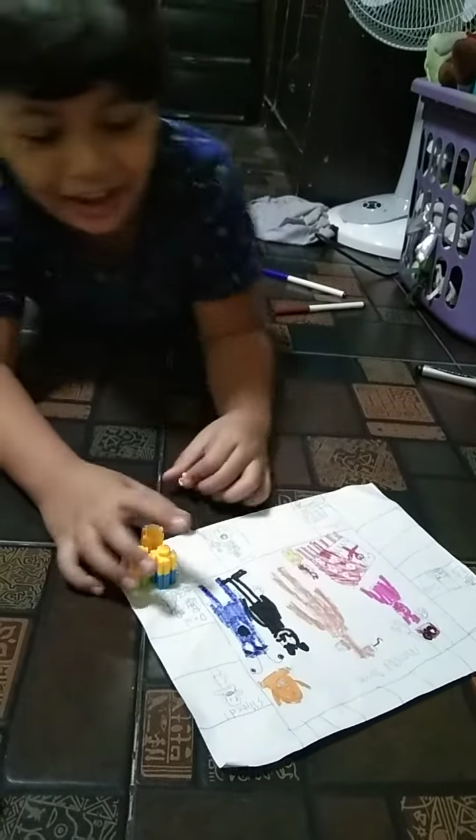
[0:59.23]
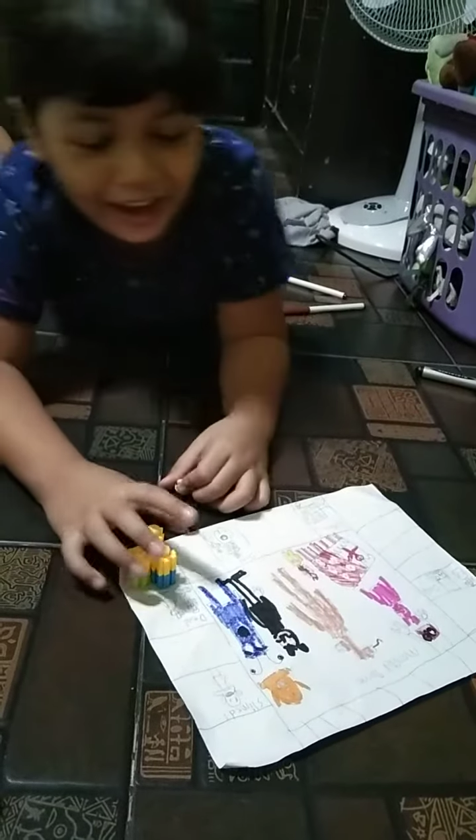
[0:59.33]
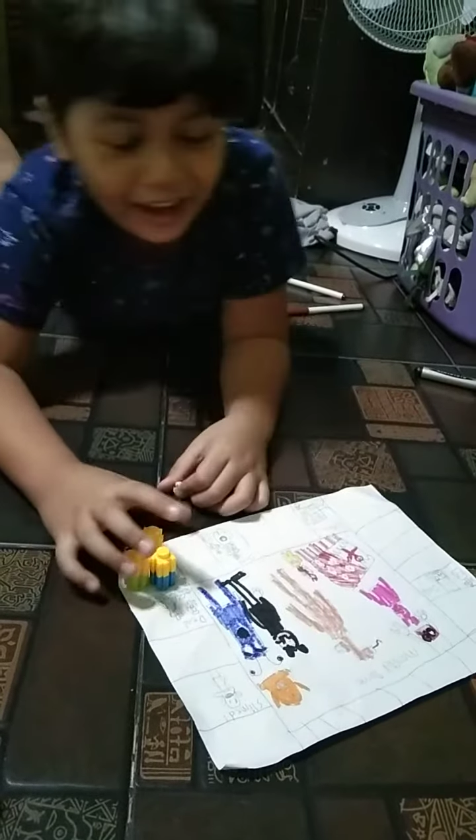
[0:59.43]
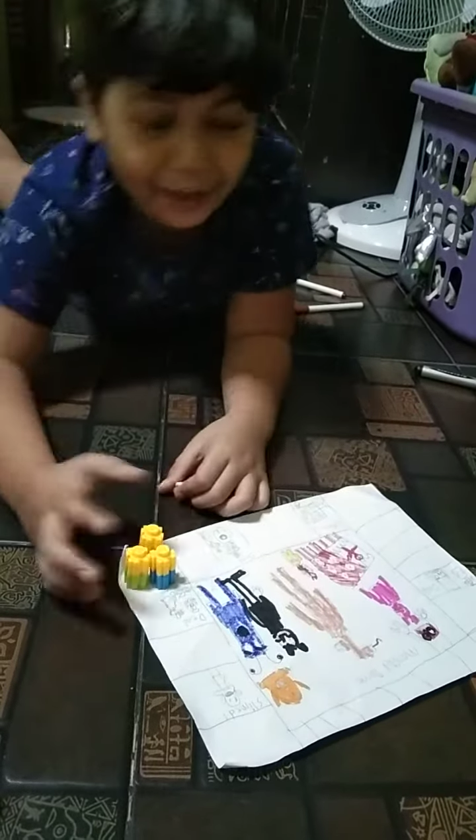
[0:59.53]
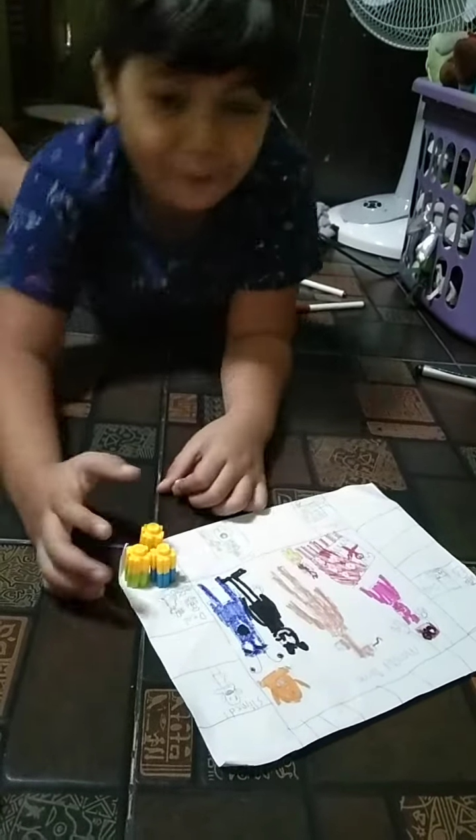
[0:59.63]

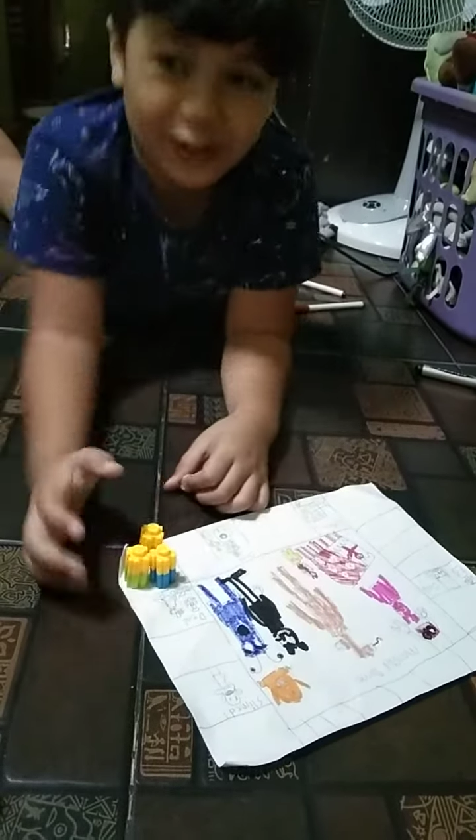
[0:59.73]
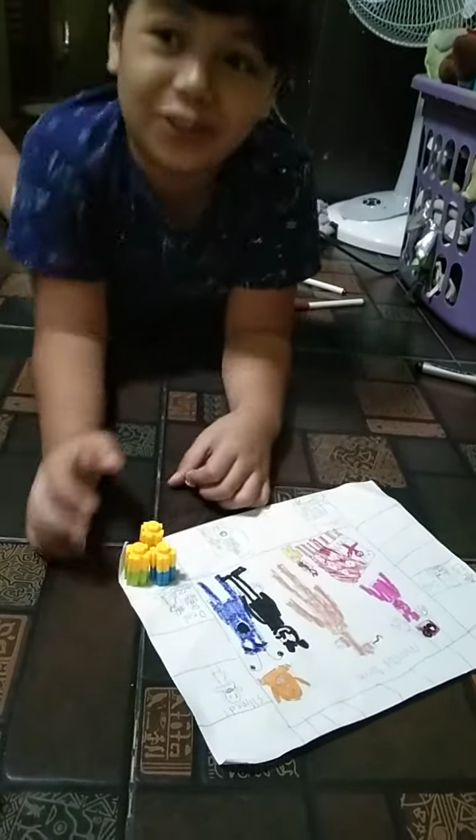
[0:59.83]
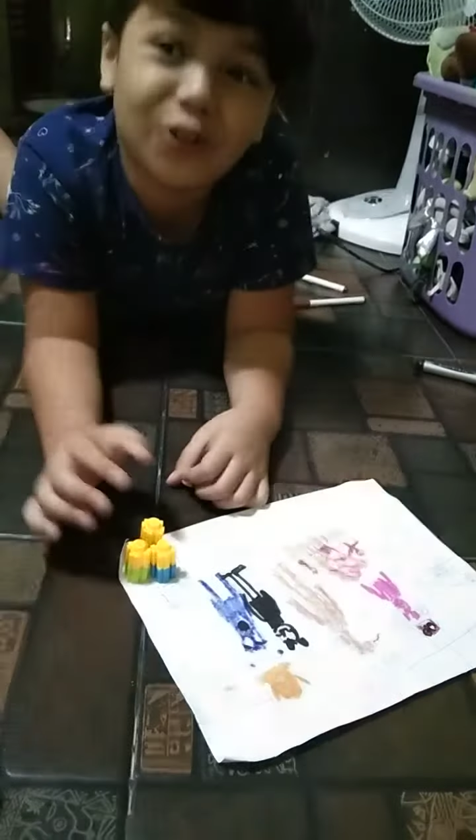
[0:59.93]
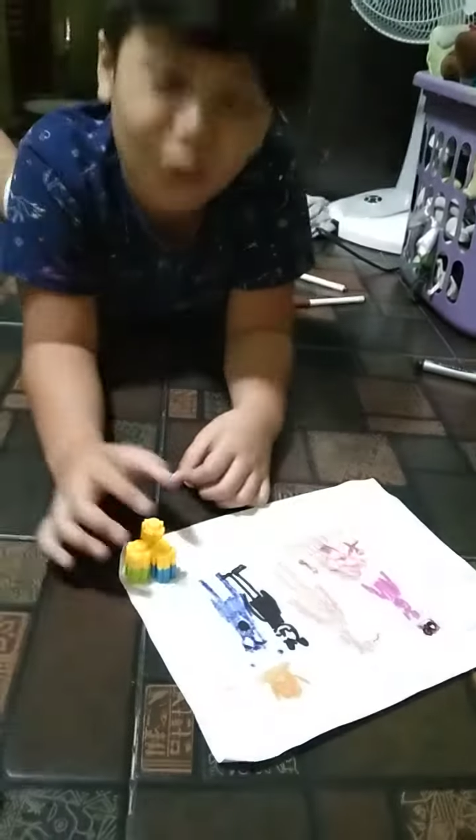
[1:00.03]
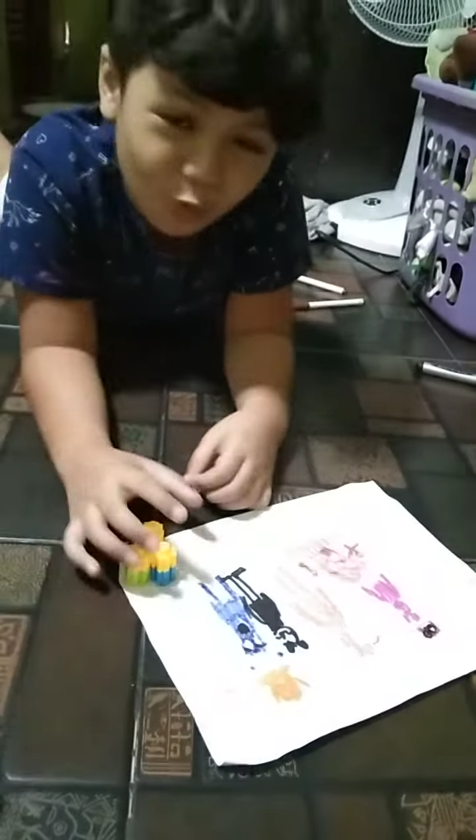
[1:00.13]
game
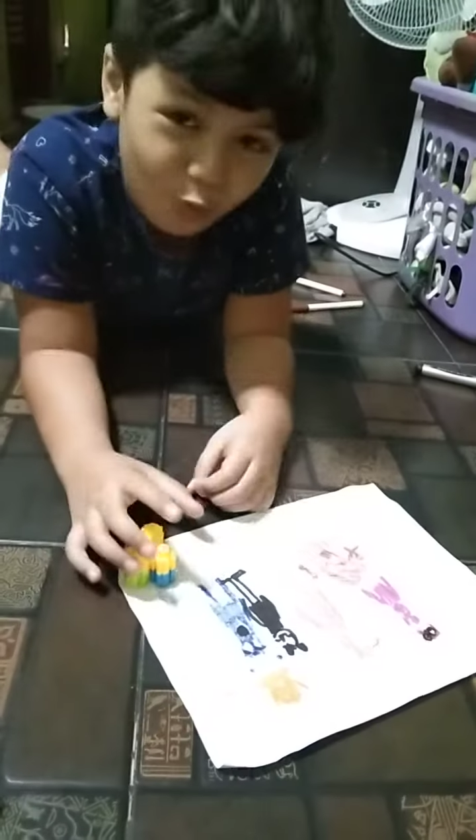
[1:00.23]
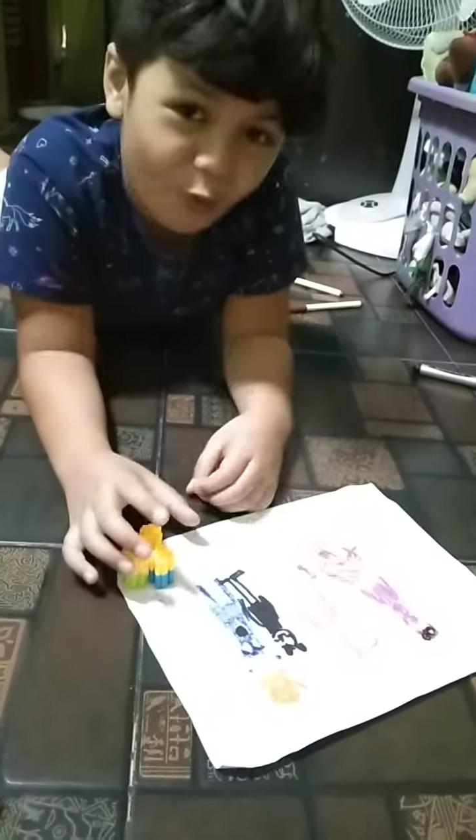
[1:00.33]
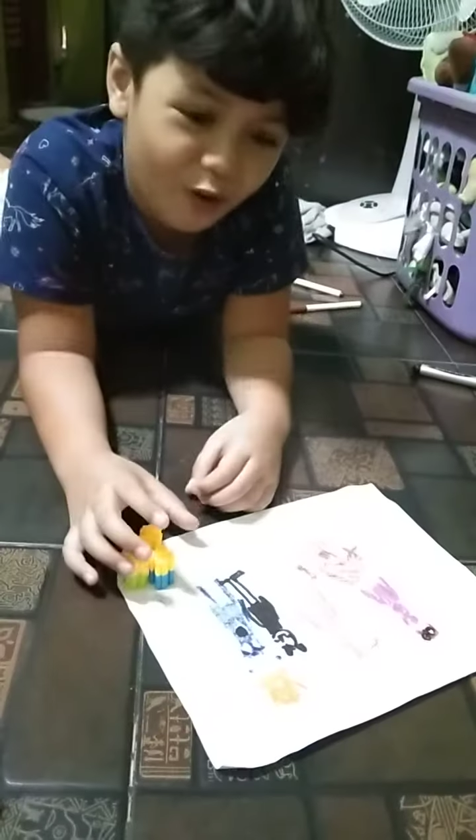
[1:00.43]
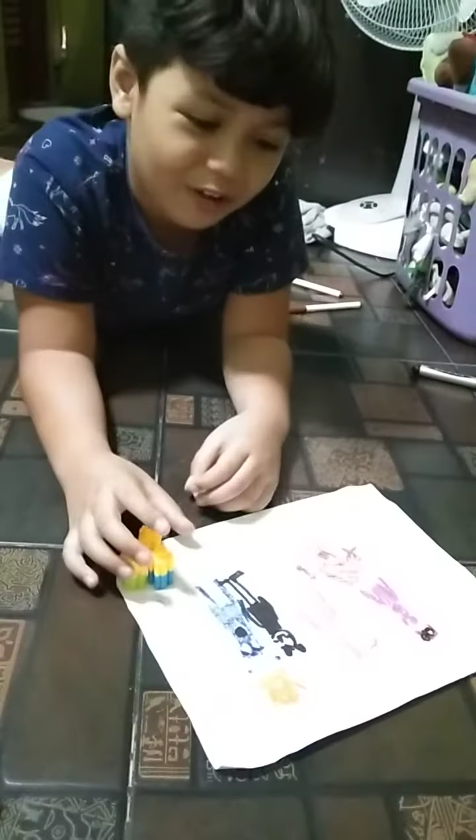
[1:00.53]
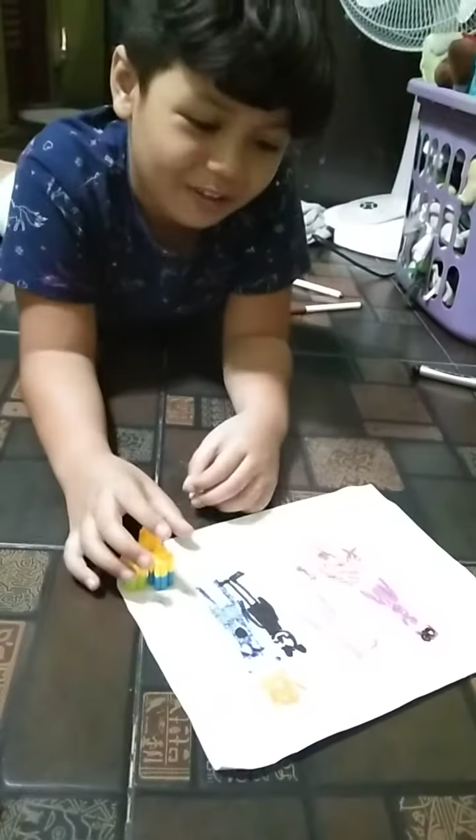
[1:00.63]
is
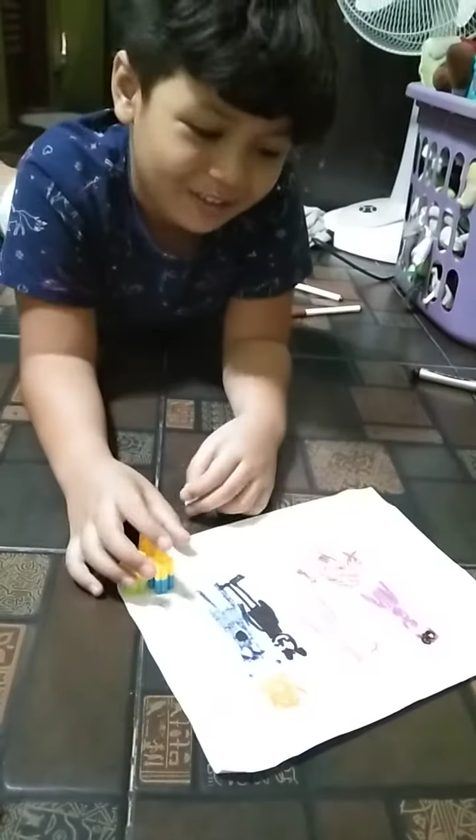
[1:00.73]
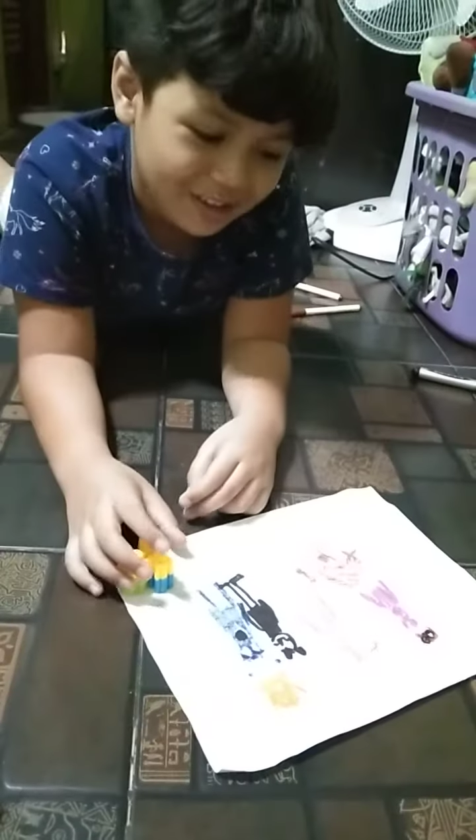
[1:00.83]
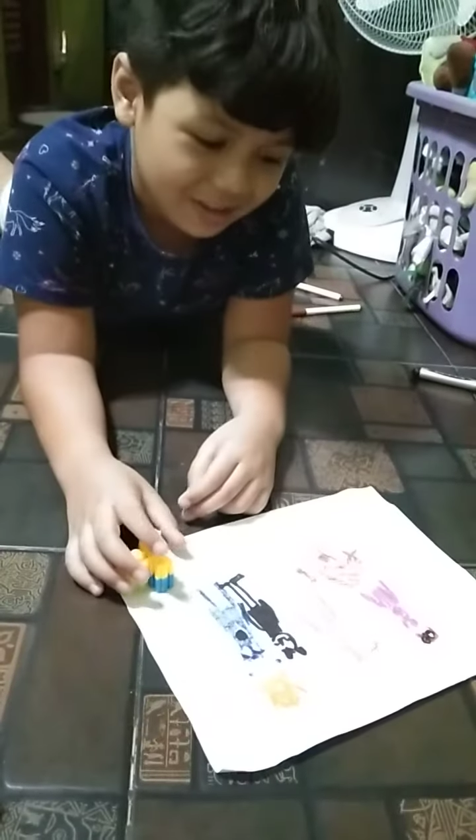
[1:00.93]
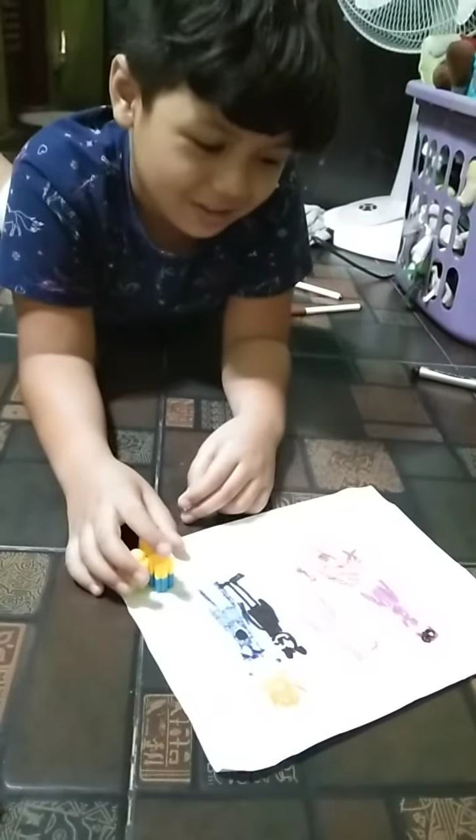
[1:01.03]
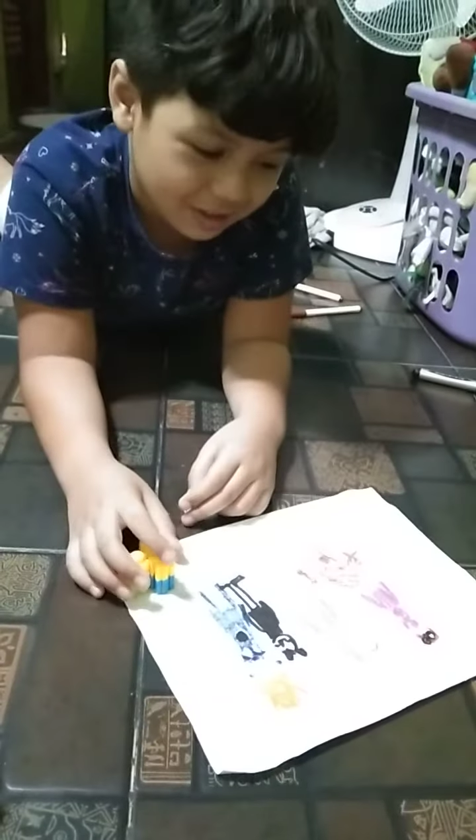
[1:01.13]
cool.
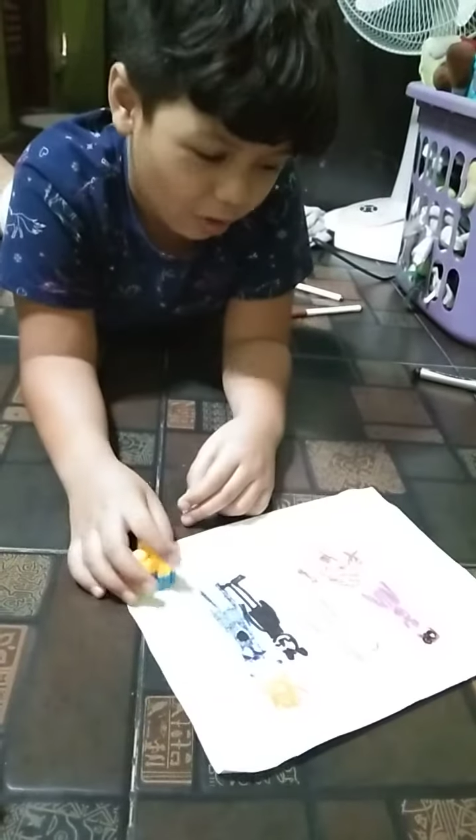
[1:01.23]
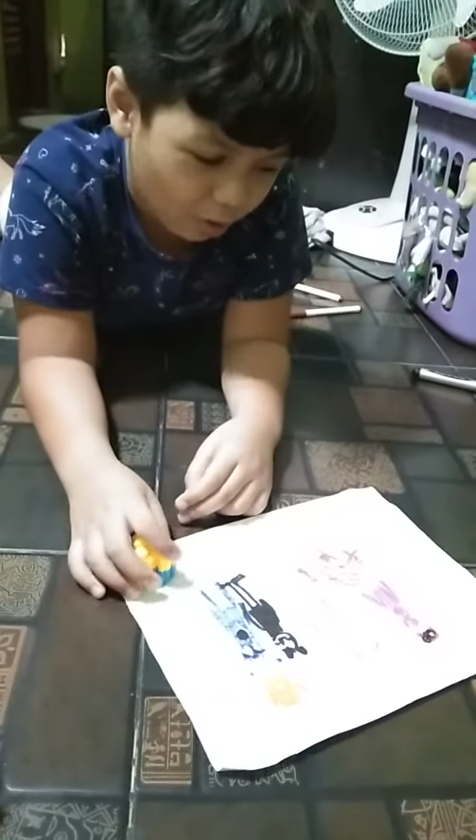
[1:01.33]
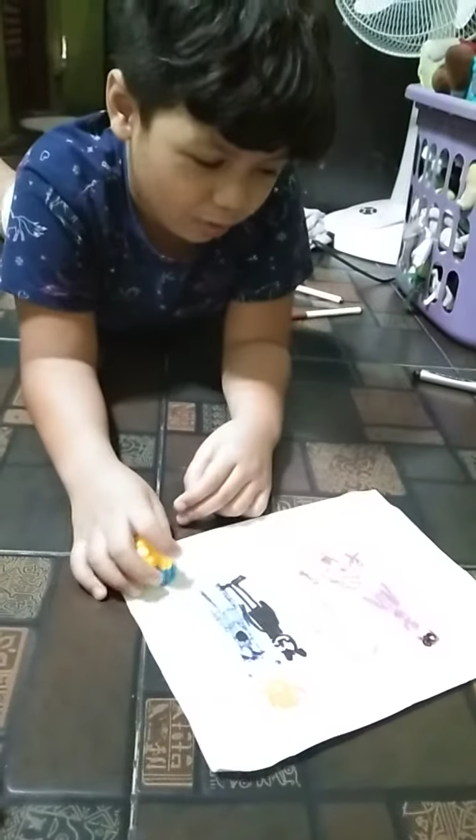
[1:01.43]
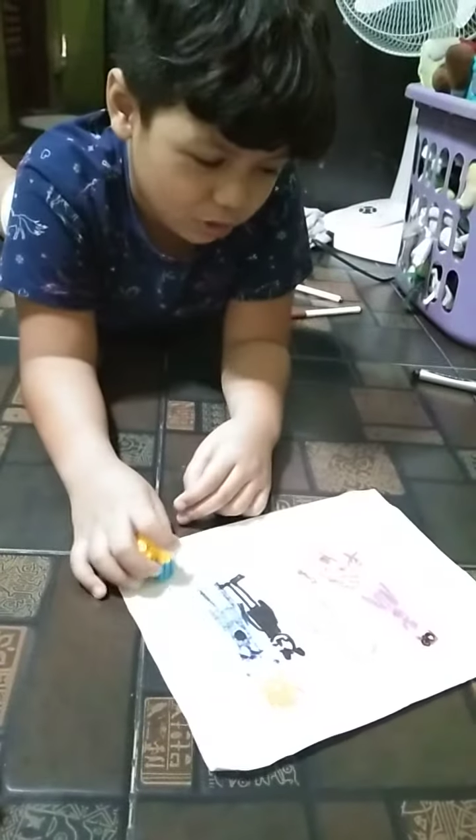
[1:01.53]
So